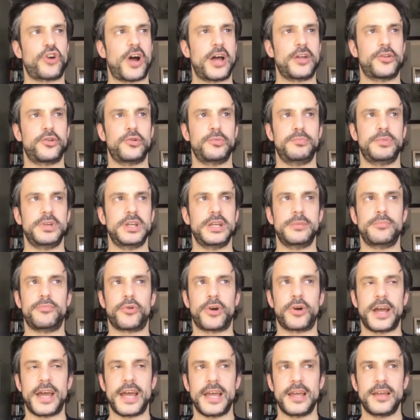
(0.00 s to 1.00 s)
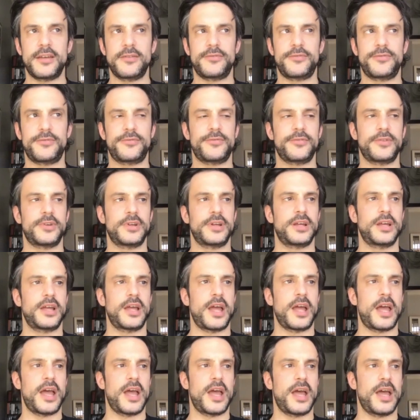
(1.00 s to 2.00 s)
to be brave
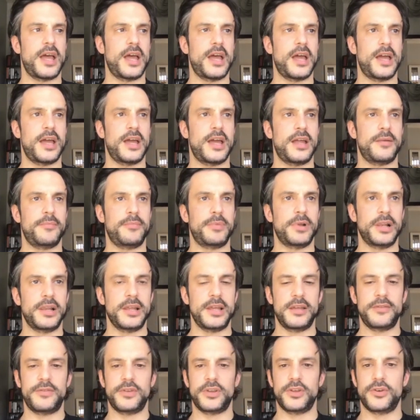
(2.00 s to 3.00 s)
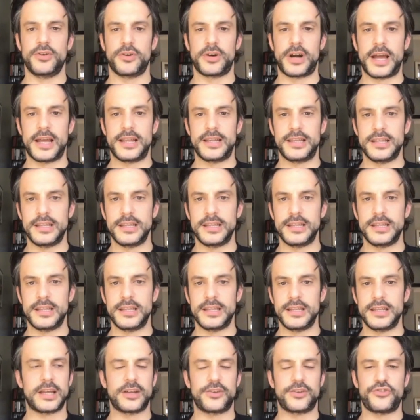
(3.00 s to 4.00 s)
and believe in your
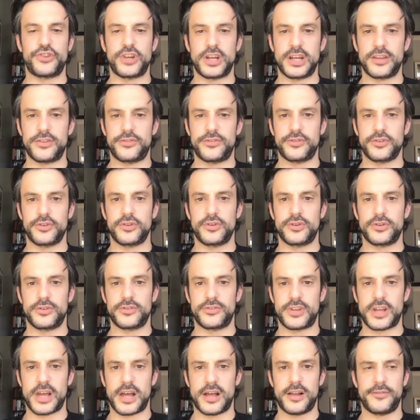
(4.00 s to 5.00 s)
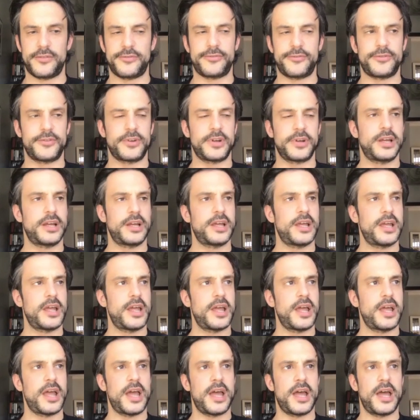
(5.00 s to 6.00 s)
ideas, take a chance on yourself.
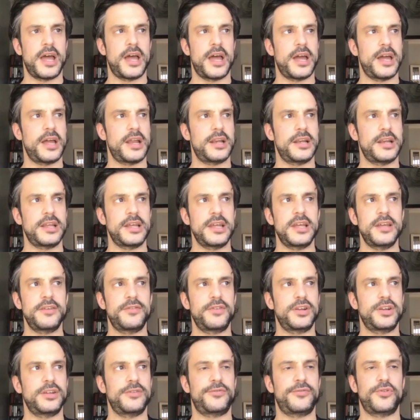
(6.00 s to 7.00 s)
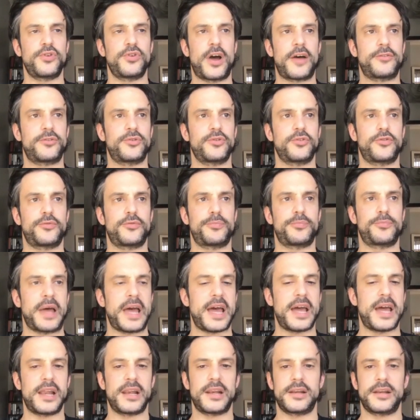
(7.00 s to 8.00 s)
And even if you have to
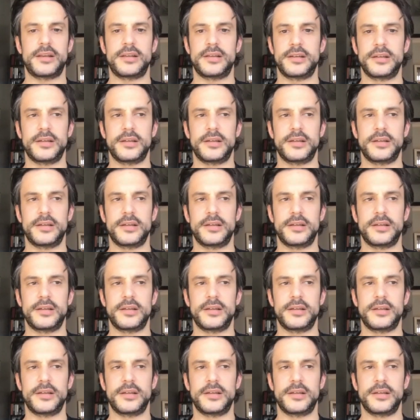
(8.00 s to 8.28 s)
spend